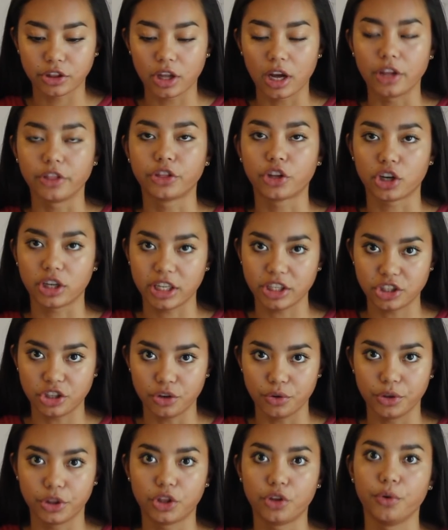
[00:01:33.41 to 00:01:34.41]
a
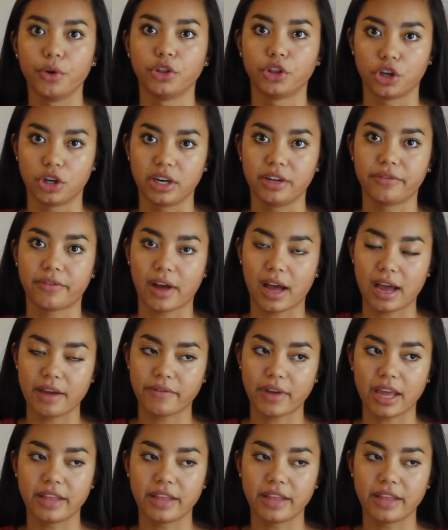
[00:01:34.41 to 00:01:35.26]
32 to a 35,